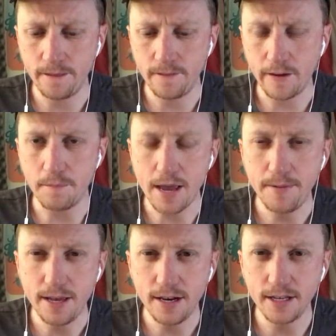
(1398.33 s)
like maybe
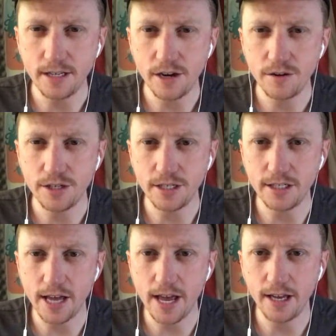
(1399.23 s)
he doesn't know she's
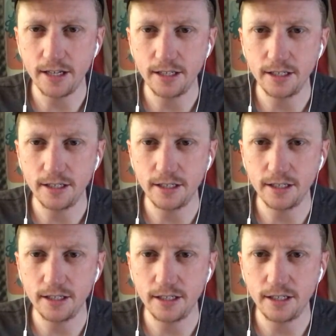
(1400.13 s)
dead,
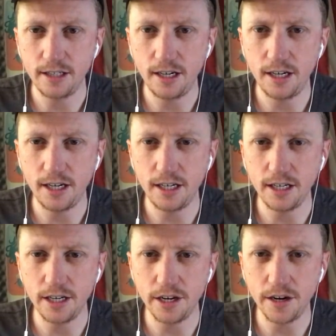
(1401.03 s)

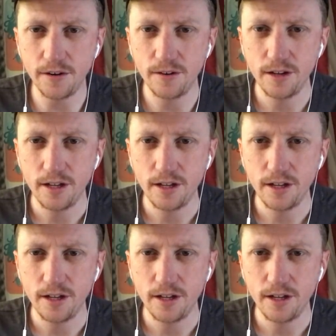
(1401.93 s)
you know?